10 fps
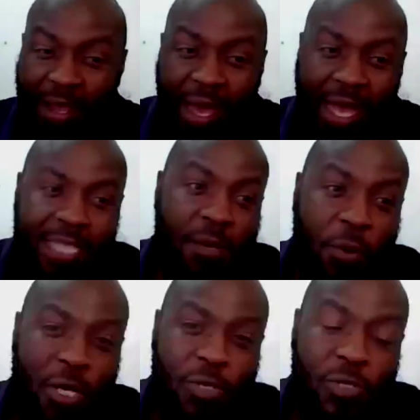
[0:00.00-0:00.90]
at some
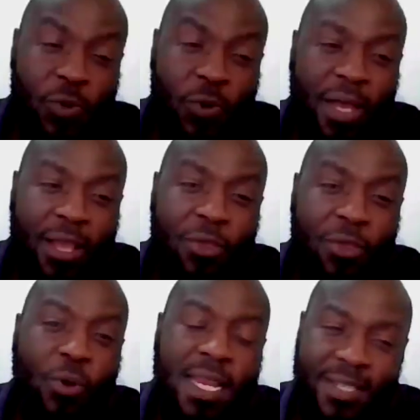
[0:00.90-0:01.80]
point also your
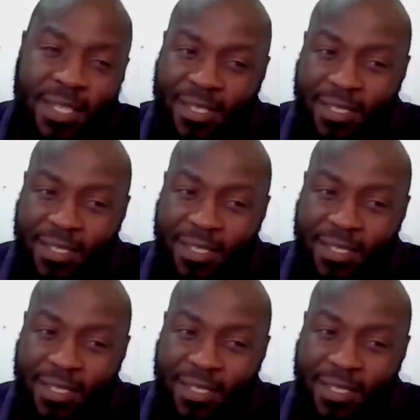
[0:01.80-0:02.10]
interest